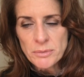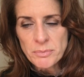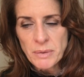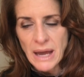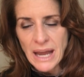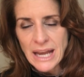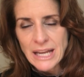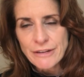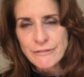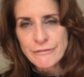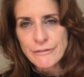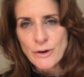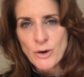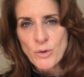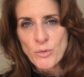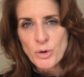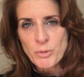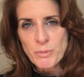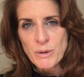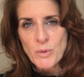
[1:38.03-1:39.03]

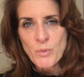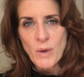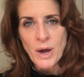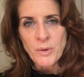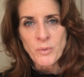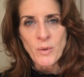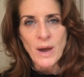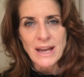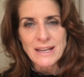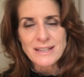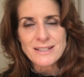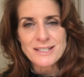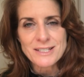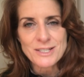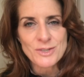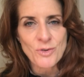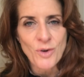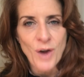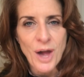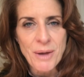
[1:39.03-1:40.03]
painful would be one way to
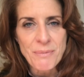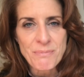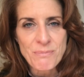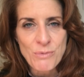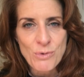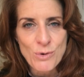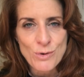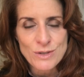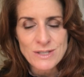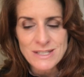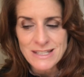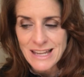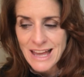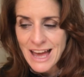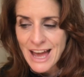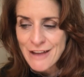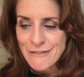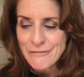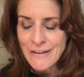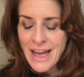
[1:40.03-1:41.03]
describe Maud's
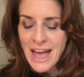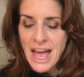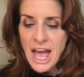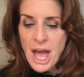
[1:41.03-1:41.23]
life,